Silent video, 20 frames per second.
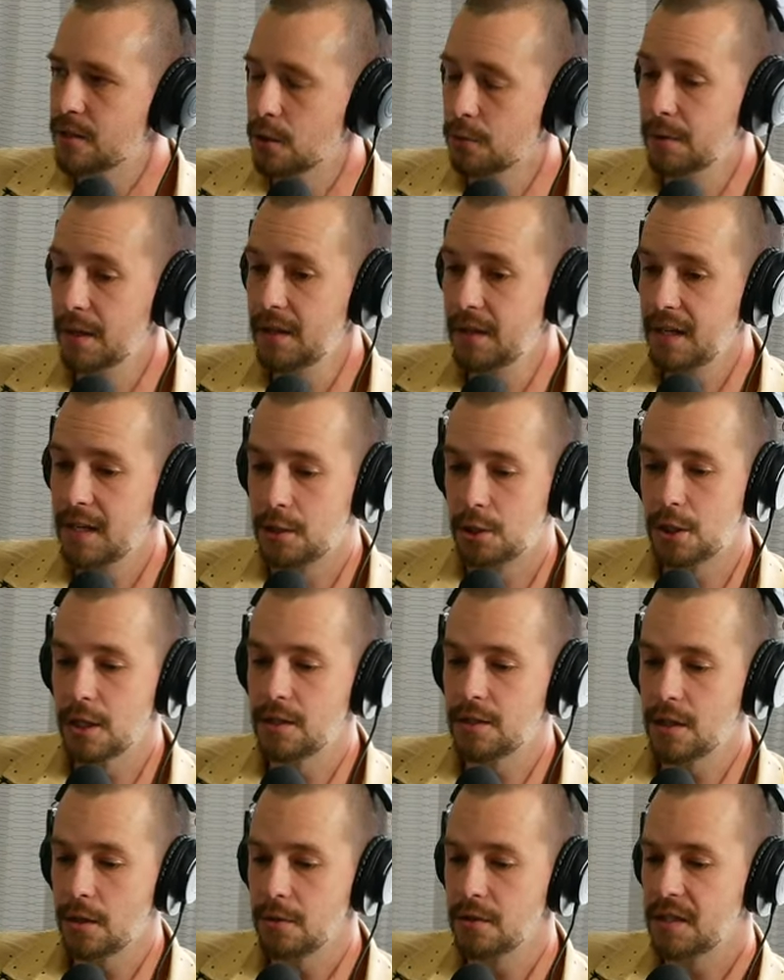So, so really it's
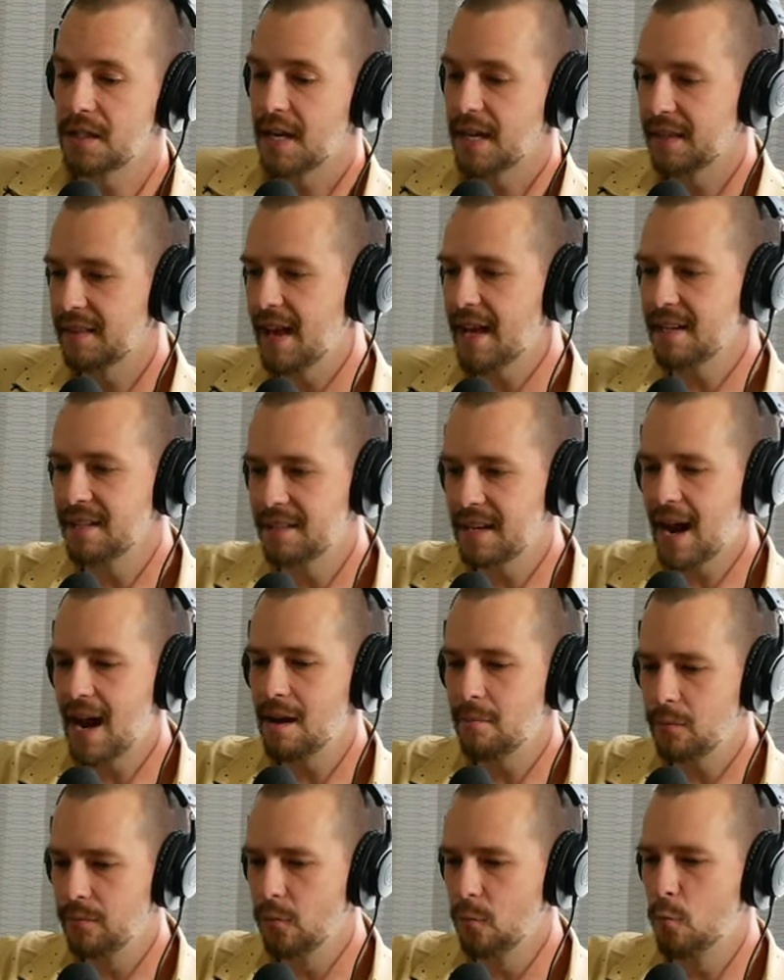just those like that
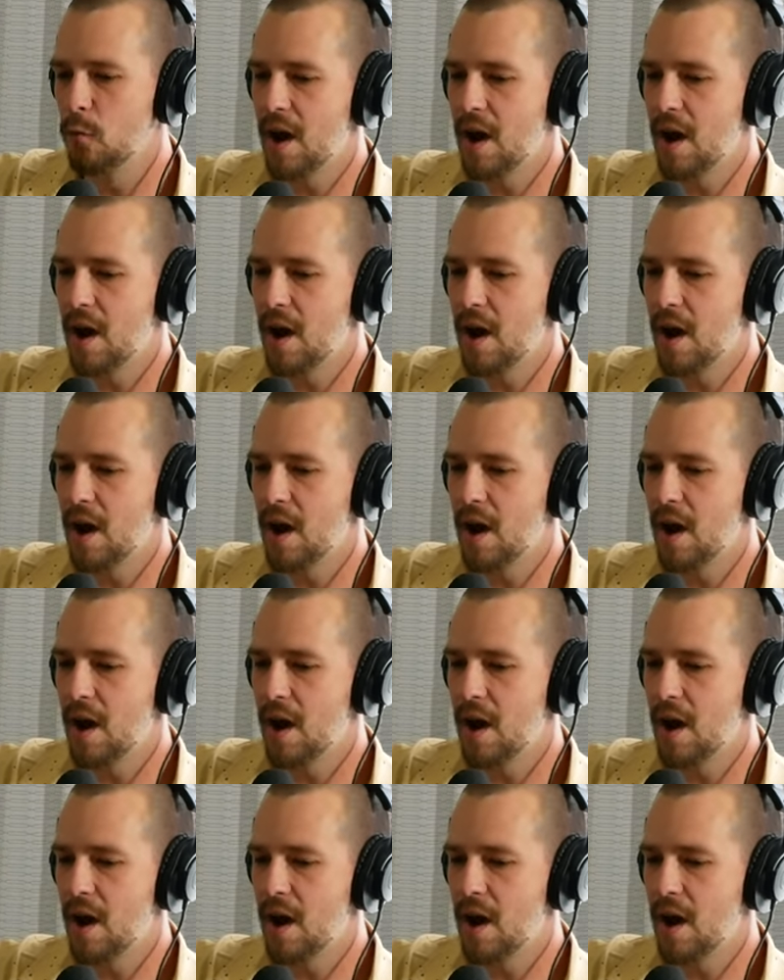top,